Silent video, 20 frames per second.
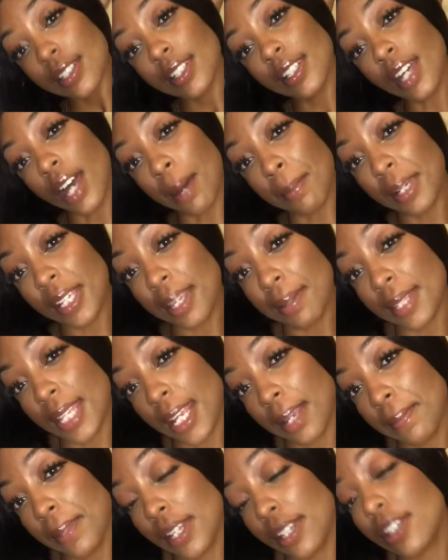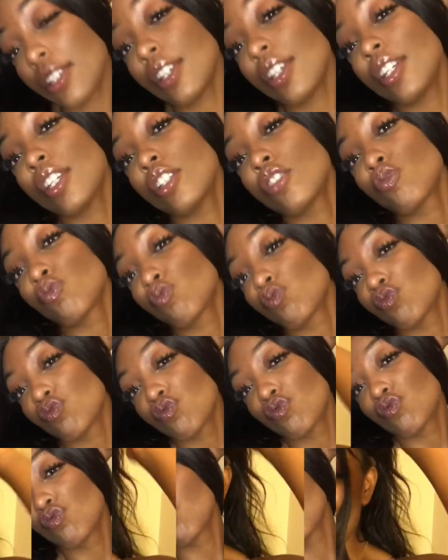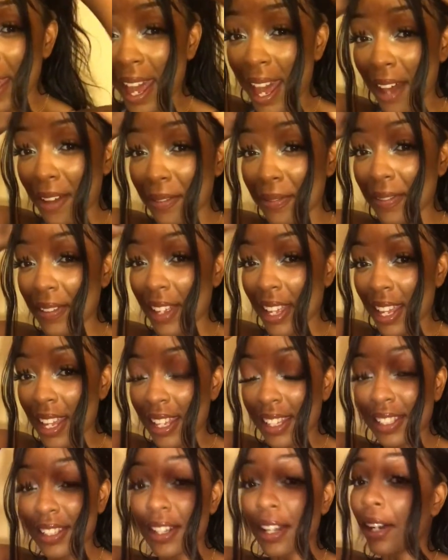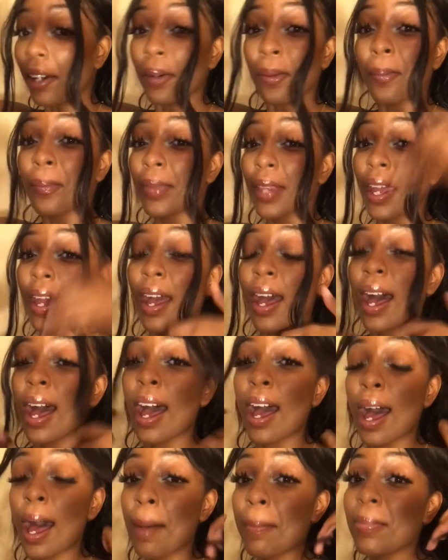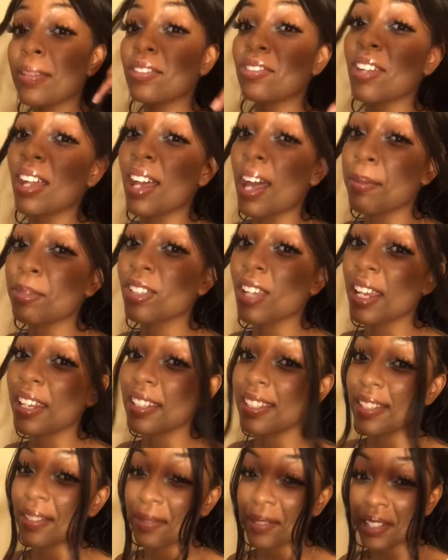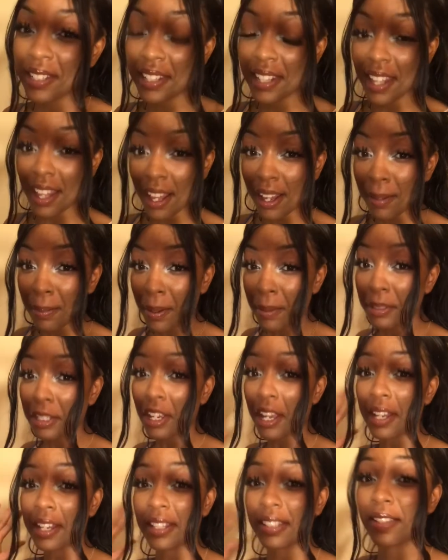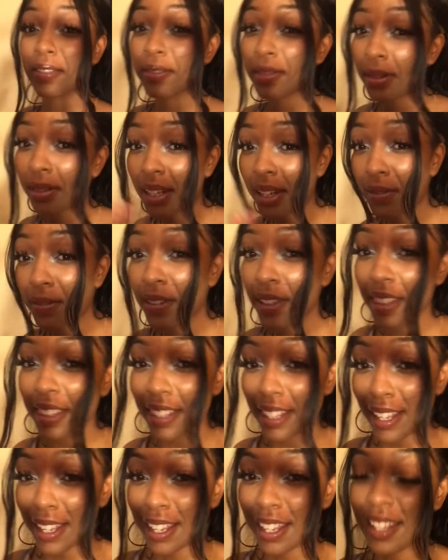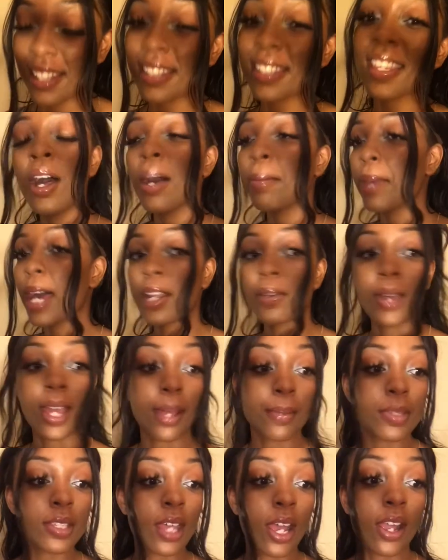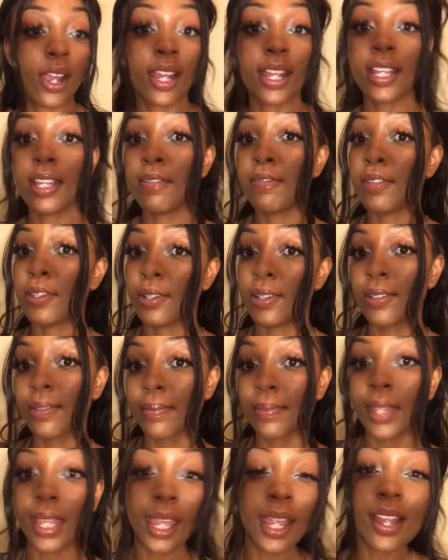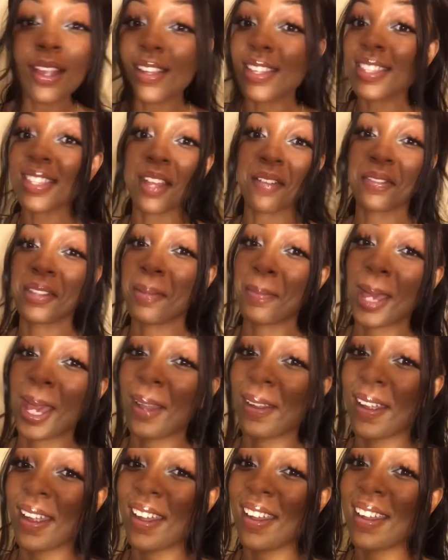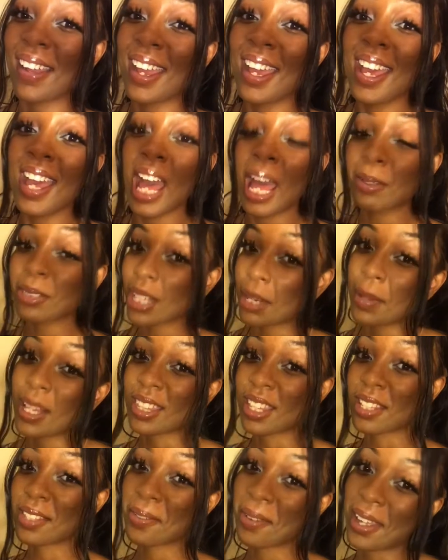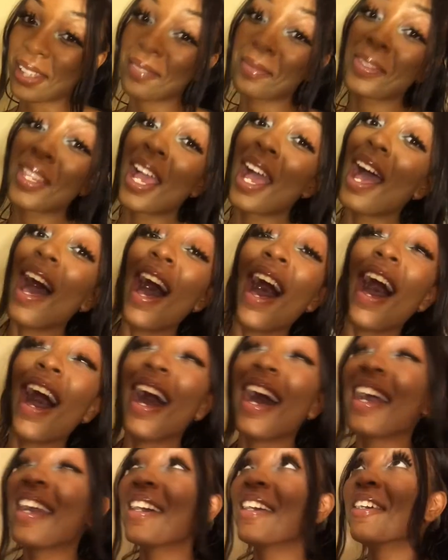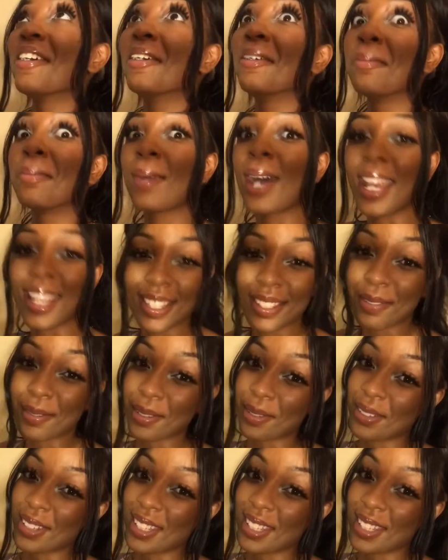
I'm gonna keep taking pictures. This is me in outfit. You know, I'm trying to switch it up. I'm trying to do some different things. By the way, I'm sorry if you're hearing stuff in the background. I'm trying to make this quick. I hope I get some good ones.